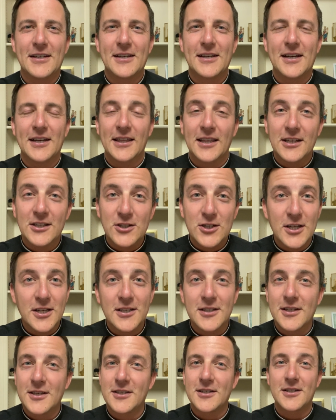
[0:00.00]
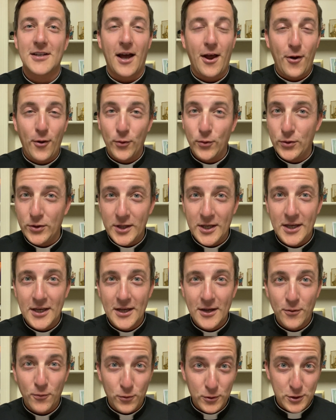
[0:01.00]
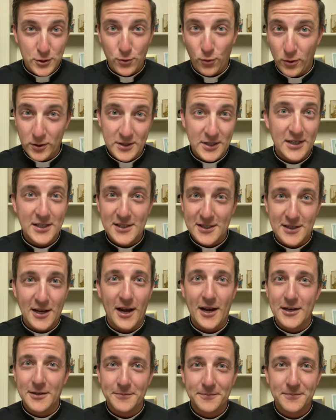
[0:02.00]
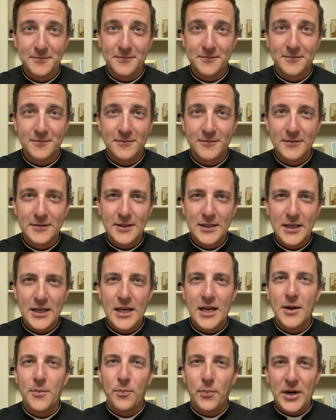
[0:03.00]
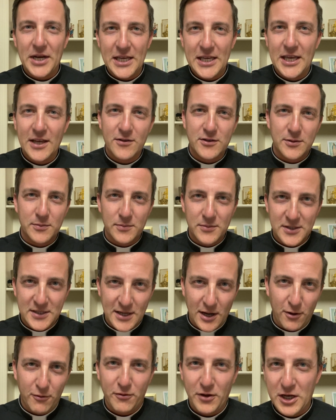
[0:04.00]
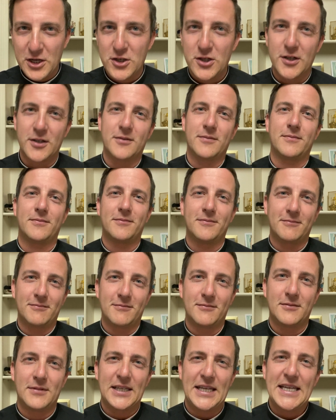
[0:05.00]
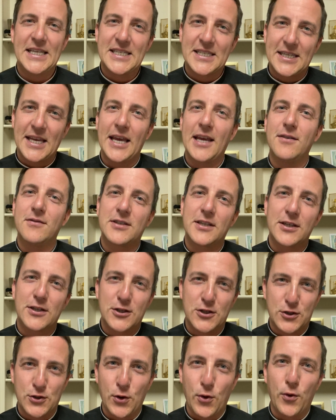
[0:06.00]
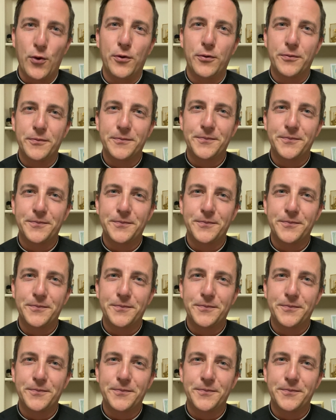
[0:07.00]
And then Jesus not only restores his sight, but he gives him salvation. He saves his soul.